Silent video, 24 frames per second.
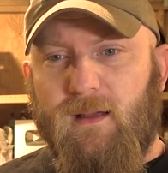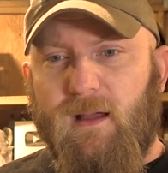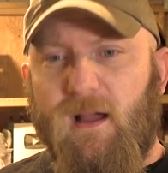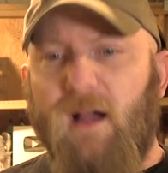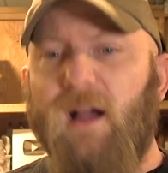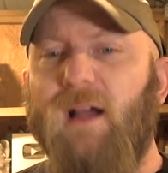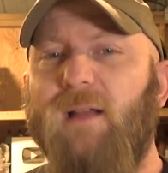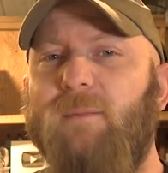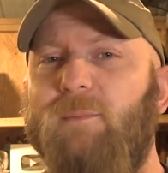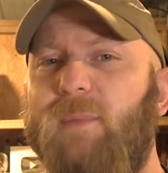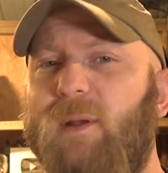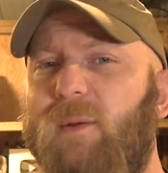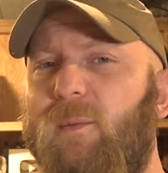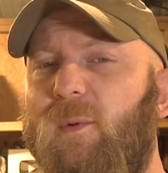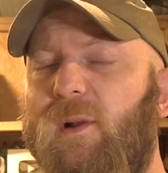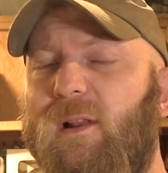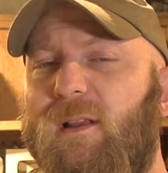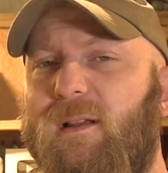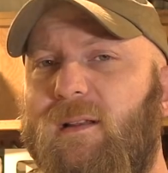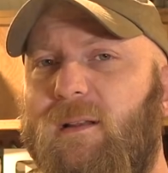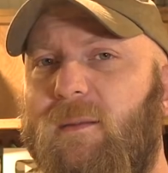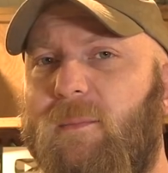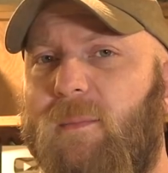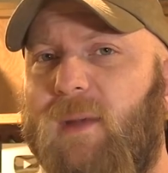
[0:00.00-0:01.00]
I'd be
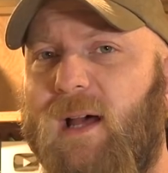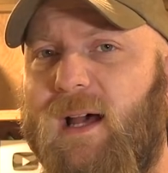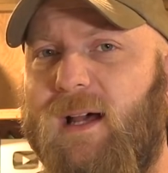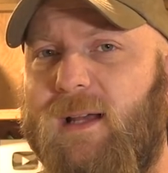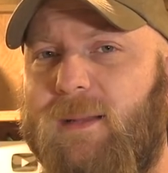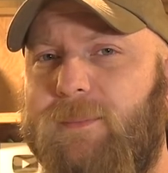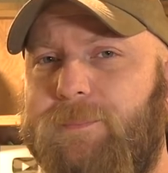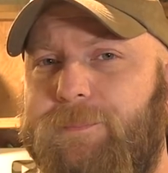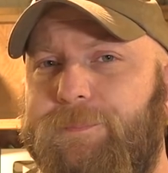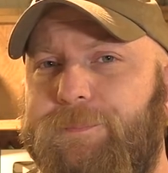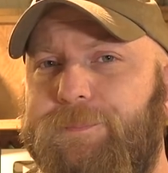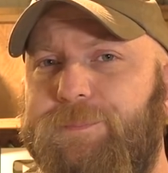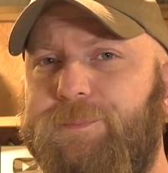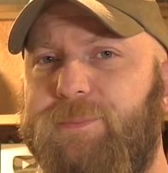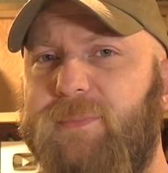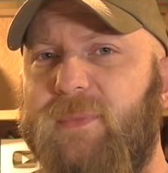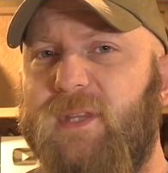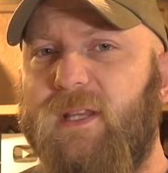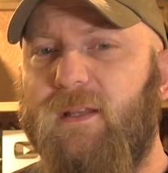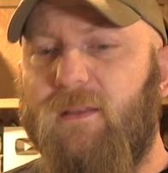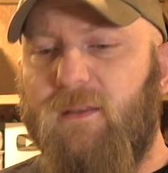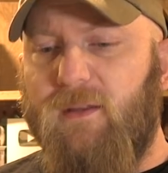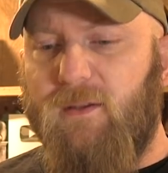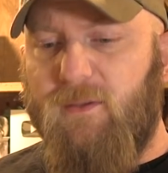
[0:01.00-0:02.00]
willing to bet
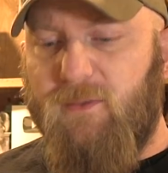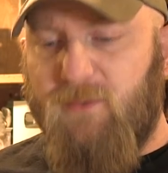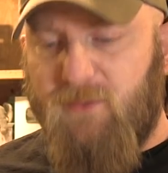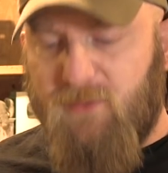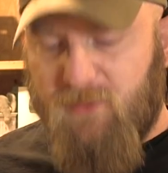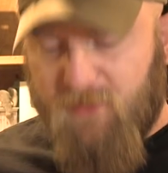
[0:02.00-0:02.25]
that those